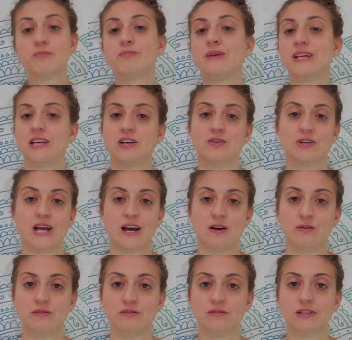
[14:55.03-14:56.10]
Be here
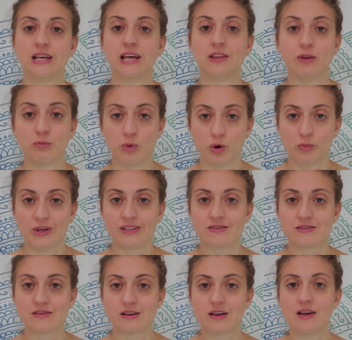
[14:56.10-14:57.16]
now in the
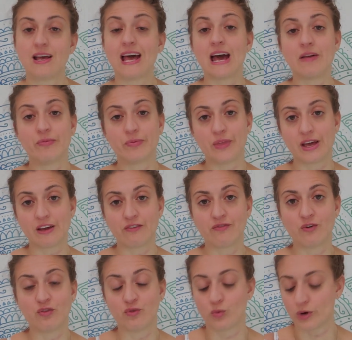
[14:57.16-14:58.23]
moment and
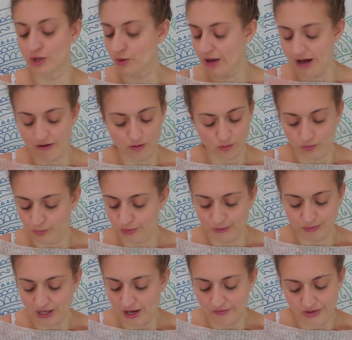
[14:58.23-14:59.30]
thankful for what you have. But
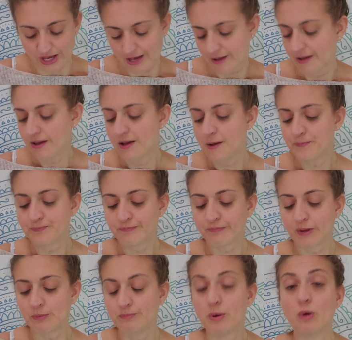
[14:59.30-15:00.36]
beyond that,
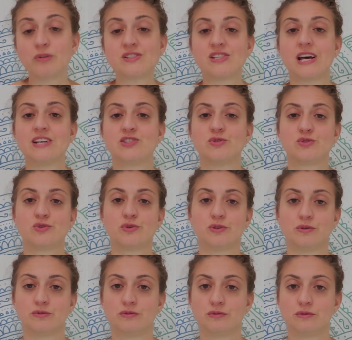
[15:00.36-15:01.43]
both sides are
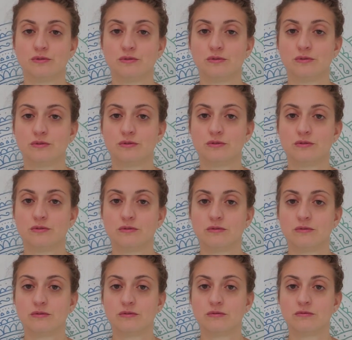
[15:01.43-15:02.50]
true.
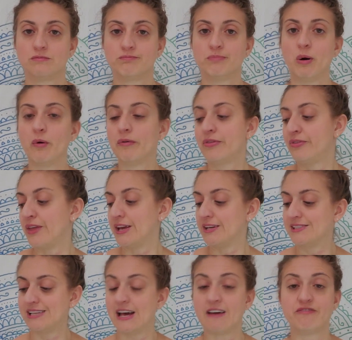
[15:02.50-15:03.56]
Both
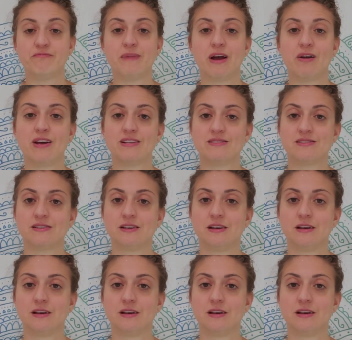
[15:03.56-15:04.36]
things have merit.